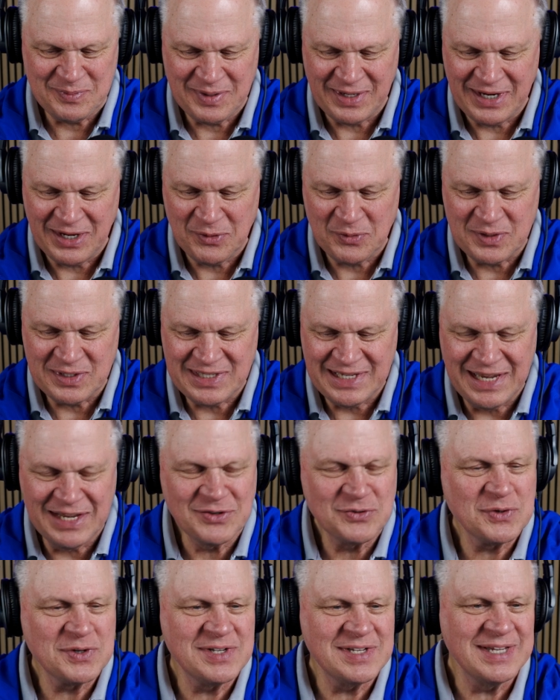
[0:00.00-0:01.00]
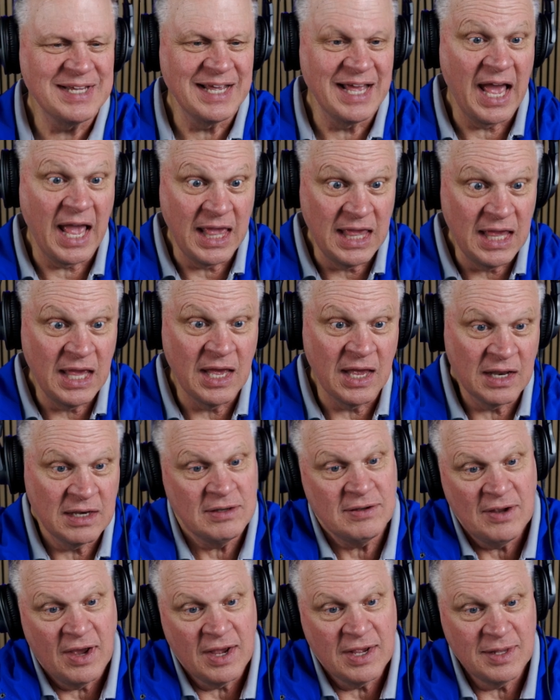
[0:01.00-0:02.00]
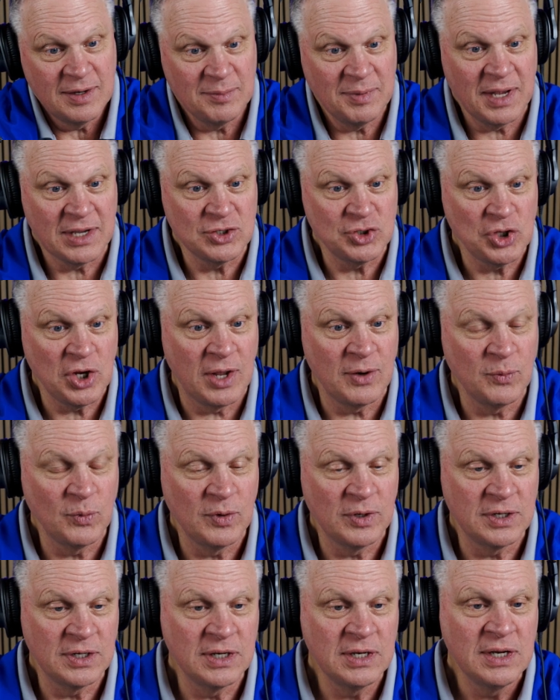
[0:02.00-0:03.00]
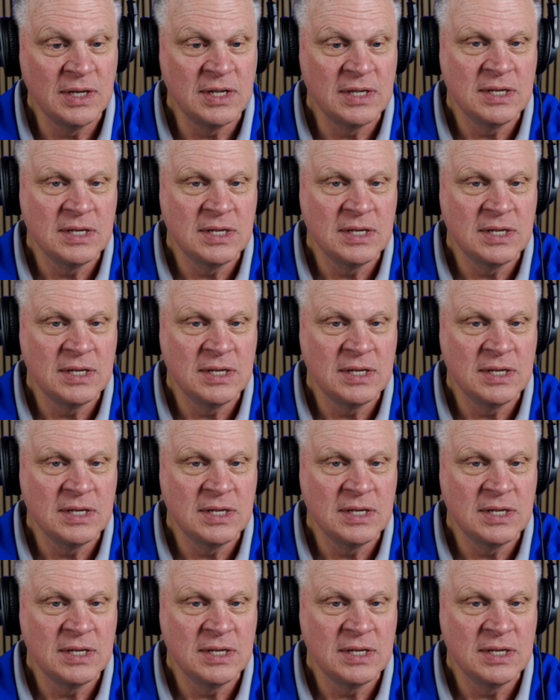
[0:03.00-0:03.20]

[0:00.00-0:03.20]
but it was interesting, again, talking about John Wooden